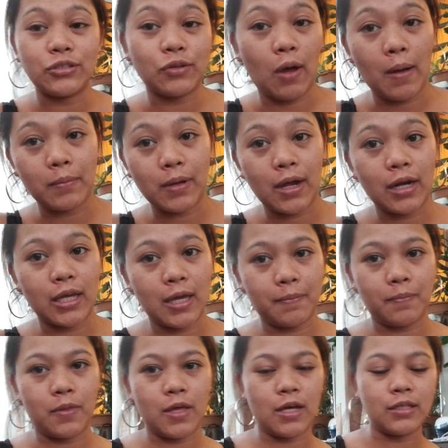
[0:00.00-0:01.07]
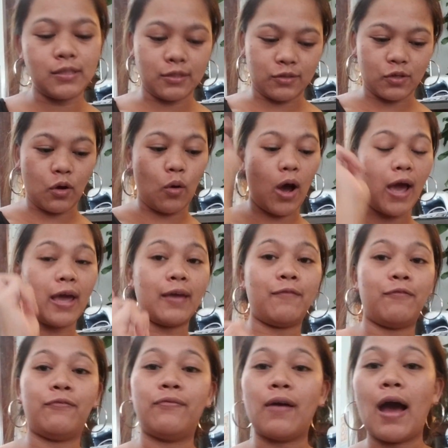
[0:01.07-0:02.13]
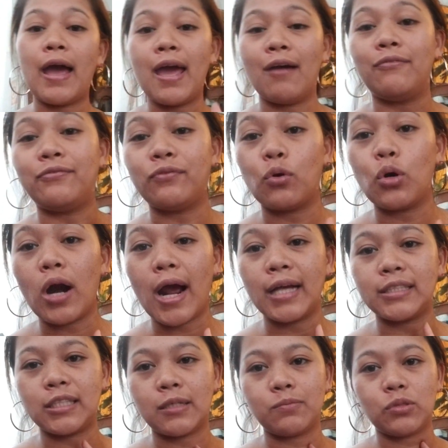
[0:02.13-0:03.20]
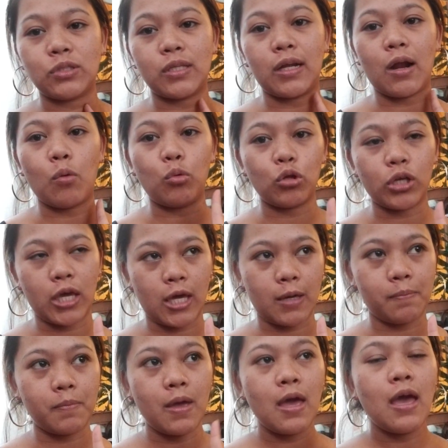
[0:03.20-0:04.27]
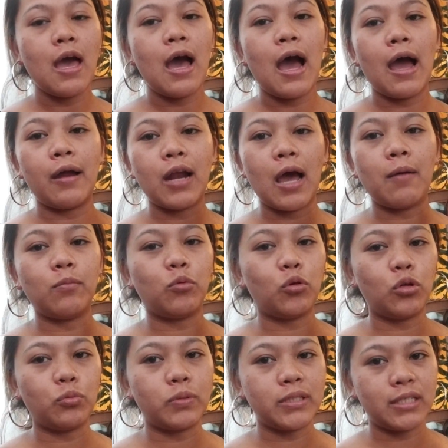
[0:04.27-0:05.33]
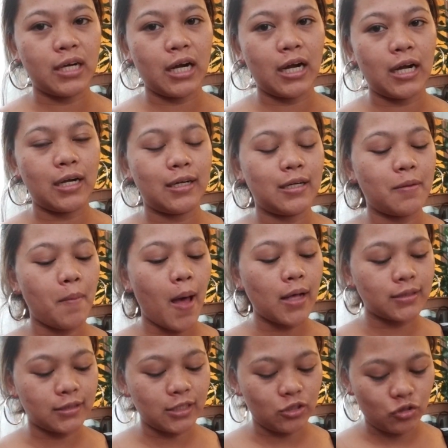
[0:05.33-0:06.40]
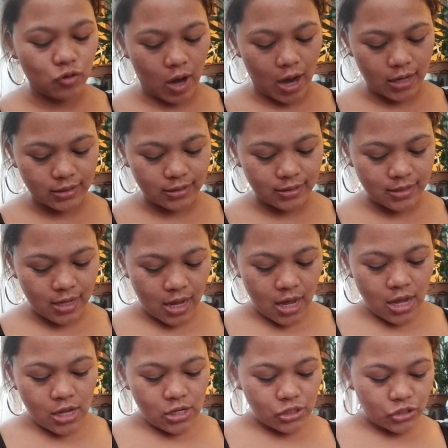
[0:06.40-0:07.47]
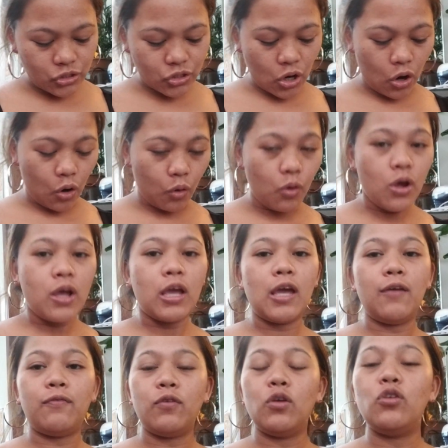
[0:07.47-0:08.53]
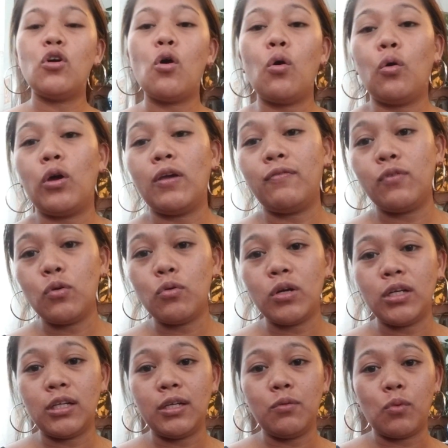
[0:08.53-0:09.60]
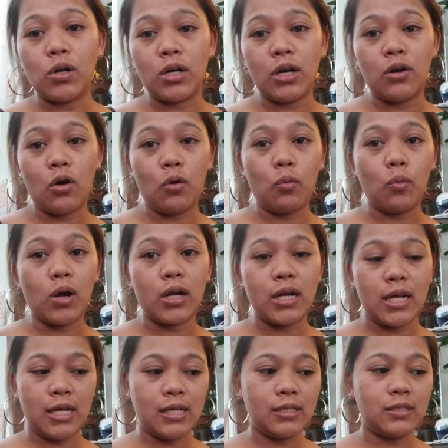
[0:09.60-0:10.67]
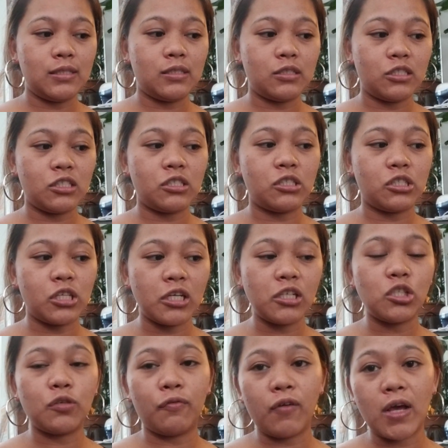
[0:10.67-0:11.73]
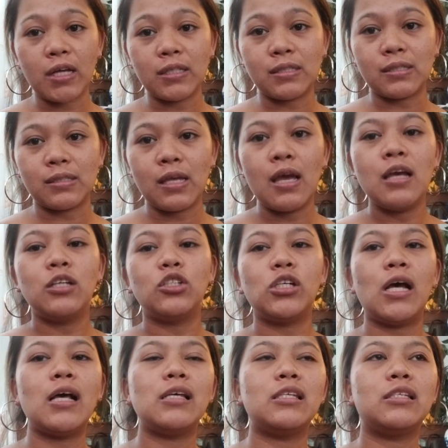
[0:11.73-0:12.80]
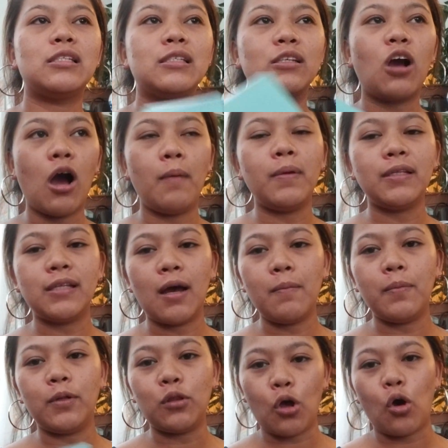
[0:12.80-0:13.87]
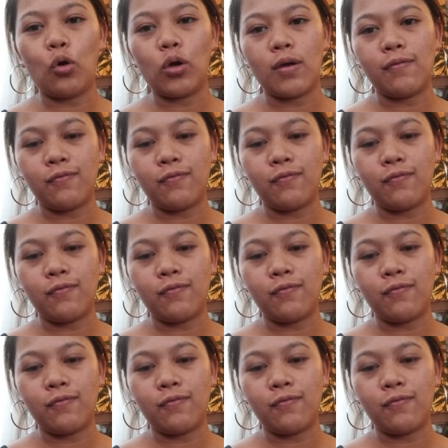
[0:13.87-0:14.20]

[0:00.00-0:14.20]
so I'm gonna keep this. So I have four items that I will keep, and I will return the maxi dress. So if you really want to know what is Stitch Fix, just comment down below